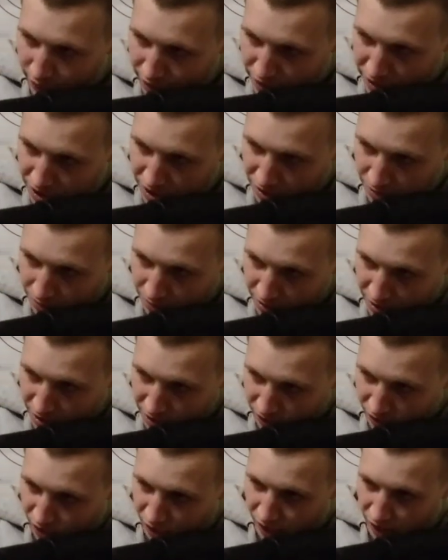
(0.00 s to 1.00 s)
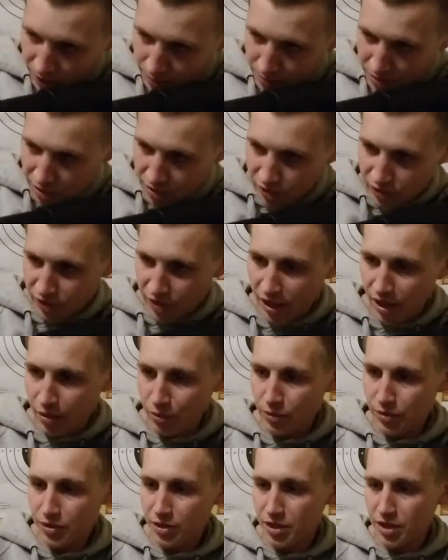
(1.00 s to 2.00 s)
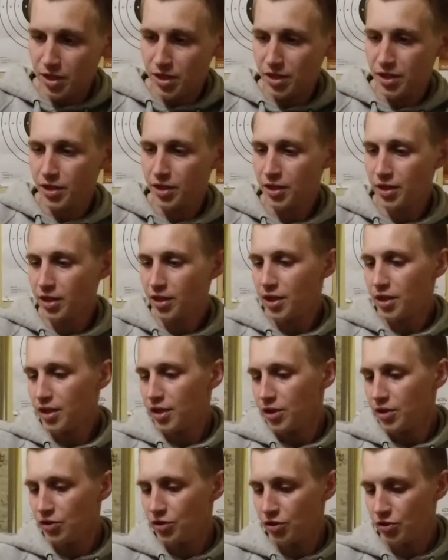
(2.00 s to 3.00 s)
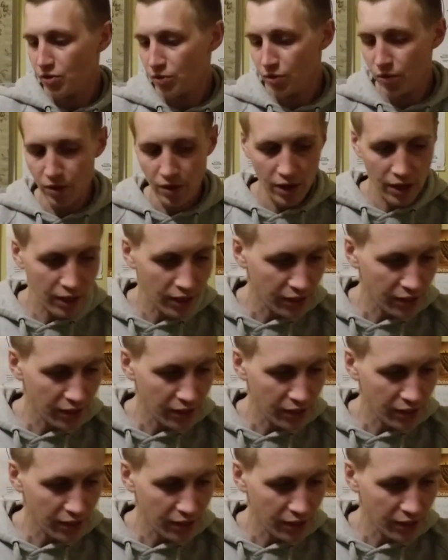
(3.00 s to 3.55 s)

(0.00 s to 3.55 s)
we need to be, so that means I would need to